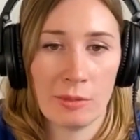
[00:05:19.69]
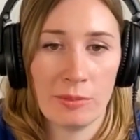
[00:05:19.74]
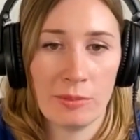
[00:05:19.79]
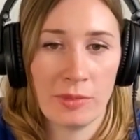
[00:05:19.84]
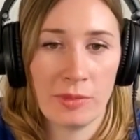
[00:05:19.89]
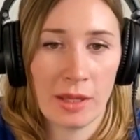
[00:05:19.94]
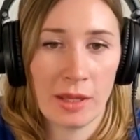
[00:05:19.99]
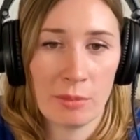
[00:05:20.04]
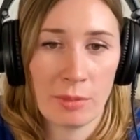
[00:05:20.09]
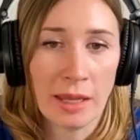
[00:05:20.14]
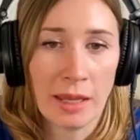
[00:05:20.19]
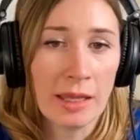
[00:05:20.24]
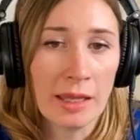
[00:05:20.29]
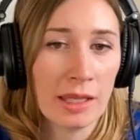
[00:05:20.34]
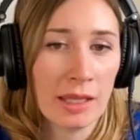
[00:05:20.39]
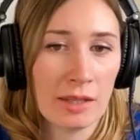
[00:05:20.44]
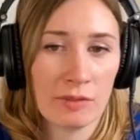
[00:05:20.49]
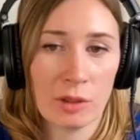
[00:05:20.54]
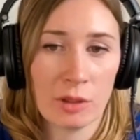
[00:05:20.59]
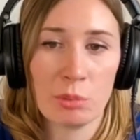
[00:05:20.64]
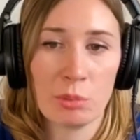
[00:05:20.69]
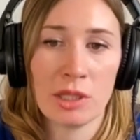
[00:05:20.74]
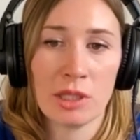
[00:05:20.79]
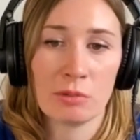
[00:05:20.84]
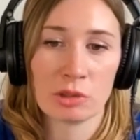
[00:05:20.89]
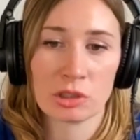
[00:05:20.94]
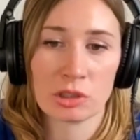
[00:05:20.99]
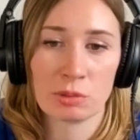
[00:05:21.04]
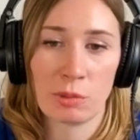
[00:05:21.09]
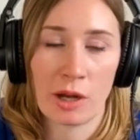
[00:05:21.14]
they may even be
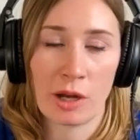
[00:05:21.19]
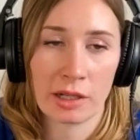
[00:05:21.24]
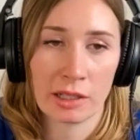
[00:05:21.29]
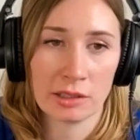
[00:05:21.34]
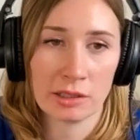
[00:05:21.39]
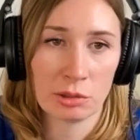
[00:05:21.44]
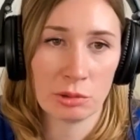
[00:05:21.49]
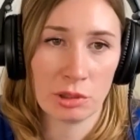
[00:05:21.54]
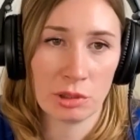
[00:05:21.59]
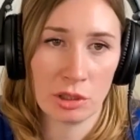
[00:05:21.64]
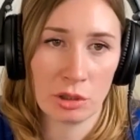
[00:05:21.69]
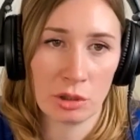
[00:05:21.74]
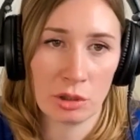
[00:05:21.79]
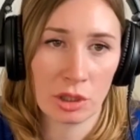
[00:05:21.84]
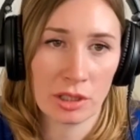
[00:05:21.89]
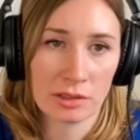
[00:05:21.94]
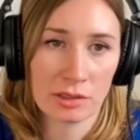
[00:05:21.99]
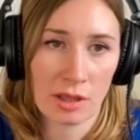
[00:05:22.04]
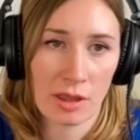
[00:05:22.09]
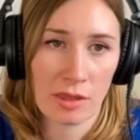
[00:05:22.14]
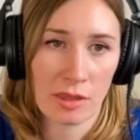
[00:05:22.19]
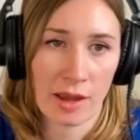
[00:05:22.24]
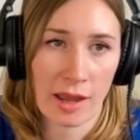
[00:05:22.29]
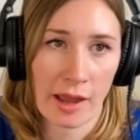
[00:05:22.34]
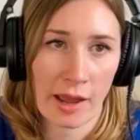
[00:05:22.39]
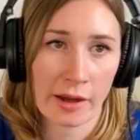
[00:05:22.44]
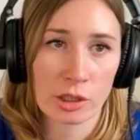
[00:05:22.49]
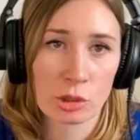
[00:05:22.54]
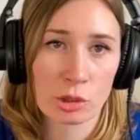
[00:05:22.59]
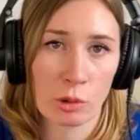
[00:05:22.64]
responding to a degree to the
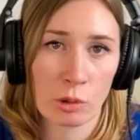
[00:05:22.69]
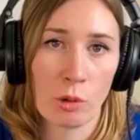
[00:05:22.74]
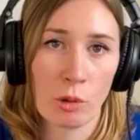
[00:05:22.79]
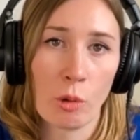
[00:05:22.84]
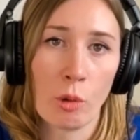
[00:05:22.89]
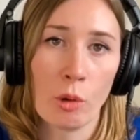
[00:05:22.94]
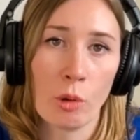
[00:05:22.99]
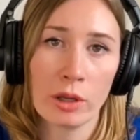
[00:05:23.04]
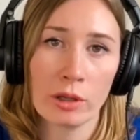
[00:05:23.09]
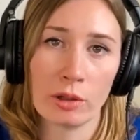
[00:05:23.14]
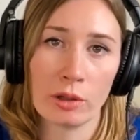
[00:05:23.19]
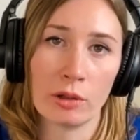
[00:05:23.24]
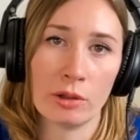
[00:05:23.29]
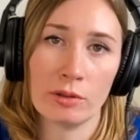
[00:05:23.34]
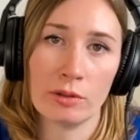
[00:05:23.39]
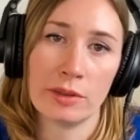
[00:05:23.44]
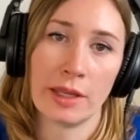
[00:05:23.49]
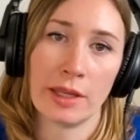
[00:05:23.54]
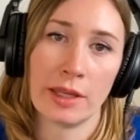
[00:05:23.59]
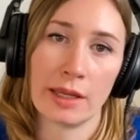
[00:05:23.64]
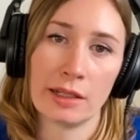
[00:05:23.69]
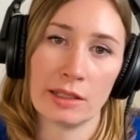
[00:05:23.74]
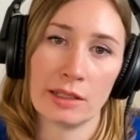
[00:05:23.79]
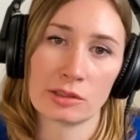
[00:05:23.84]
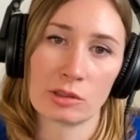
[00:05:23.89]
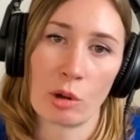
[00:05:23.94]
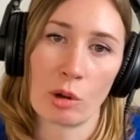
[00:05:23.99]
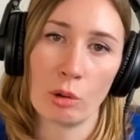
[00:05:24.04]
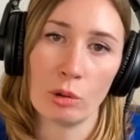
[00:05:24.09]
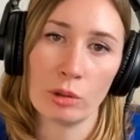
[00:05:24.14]
actual oil that
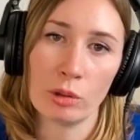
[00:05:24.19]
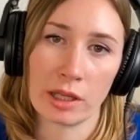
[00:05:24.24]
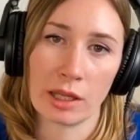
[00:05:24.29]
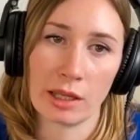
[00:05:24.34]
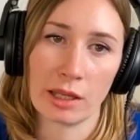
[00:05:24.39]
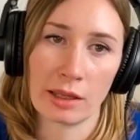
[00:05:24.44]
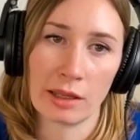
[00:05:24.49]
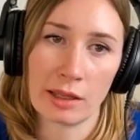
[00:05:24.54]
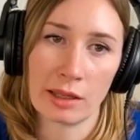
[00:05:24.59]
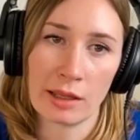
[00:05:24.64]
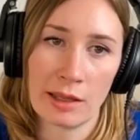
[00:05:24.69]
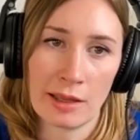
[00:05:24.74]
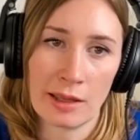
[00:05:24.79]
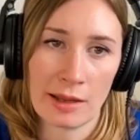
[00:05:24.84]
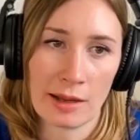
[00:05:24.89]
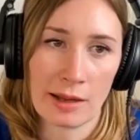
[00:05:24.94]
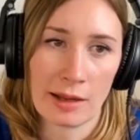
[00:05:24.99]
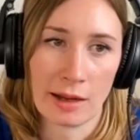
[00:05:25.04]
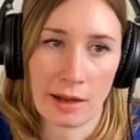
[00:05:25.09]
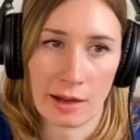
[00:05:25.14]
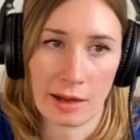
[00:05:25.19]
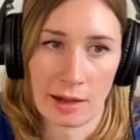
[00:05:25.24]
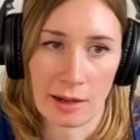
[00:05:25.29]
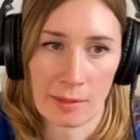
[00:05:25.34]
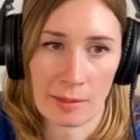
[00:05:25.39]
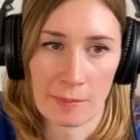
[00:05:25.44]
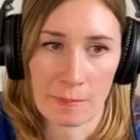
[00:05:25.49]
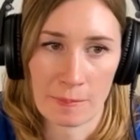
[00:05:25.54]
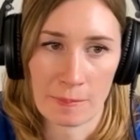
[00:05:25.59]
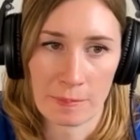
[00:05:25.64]
is holding,
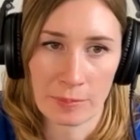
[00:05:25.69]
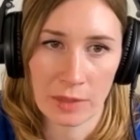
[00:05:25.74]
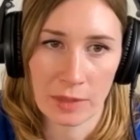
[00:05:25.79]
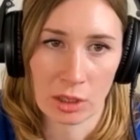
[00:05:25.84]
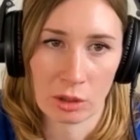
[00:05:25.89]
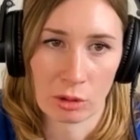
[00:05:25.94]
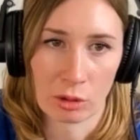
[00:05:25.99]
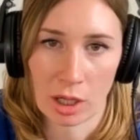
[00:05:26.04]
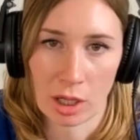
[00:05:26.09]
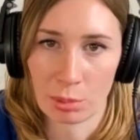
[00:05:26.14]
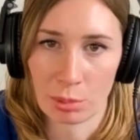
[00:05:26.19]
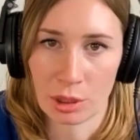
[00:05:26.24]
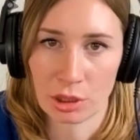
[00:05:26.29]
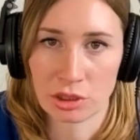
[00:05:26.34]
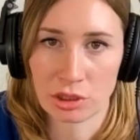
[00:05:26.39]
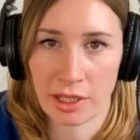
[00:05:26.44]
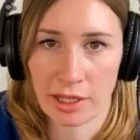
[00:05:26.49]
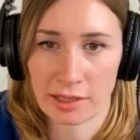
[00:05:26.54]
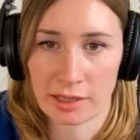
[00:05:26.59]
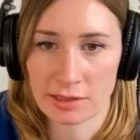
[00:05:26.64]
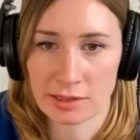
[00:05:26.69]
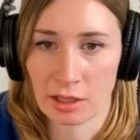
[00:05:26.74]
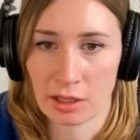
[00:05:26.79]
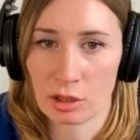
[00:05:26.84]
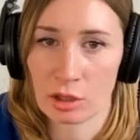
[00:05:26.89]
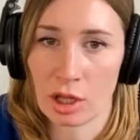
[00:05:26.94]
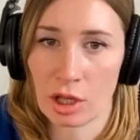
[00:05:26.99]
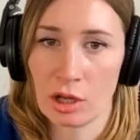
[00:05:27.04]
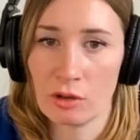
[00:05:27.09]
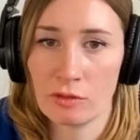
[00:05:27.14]
our birch, anise, and
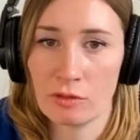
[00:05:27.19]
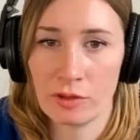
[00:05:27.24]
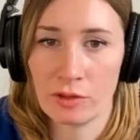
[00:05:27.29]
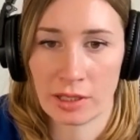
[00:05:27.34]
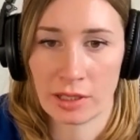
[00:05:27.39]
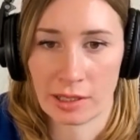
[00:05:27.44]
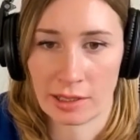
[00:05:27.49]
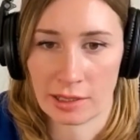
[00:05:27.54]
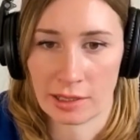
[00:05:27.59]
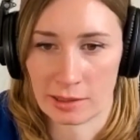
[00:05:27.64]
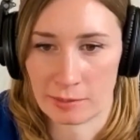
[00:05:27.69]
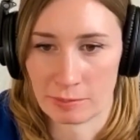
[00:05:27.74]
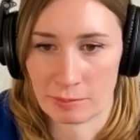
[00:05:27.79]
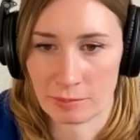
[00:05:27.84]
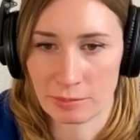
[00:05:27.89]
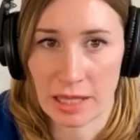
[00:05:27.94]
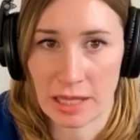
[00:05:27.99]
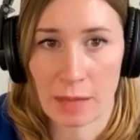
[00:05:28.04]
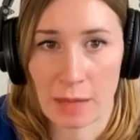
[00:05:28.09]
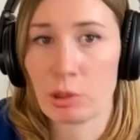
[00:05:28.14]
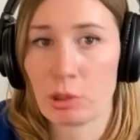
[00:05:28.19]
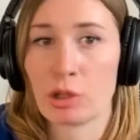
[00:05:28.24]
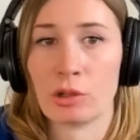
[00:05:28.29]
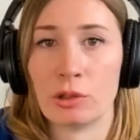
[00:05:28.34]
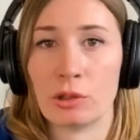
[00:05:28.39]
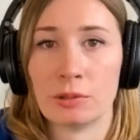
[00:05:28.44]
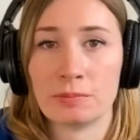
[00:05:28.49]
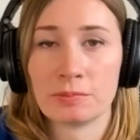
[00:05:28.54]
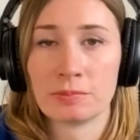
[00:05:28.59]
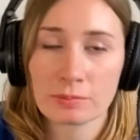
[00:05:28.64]
clove
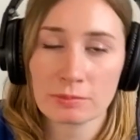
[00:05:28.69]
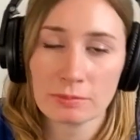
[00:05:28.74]
chemical.